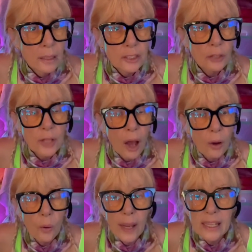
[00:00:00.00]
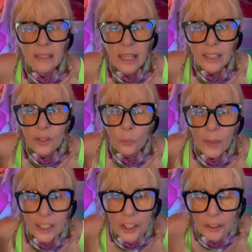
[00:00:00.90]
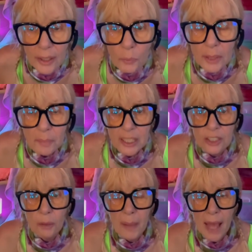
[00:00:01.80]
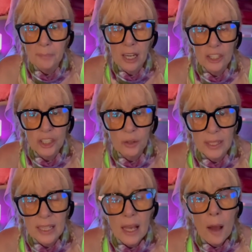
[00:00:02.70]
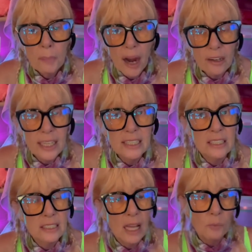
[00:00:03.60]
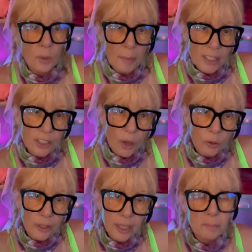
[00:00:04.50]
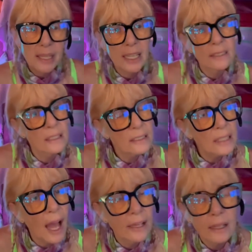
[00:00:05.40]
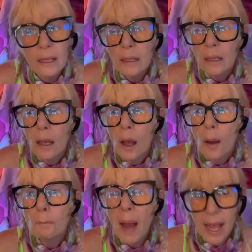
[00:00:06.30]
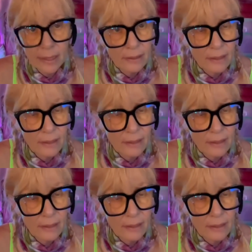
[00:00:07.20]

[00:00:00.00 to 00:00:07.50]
So no, in the in the winter it wouldn't be so bad because you can park in the sun where my solar can be in the sun. But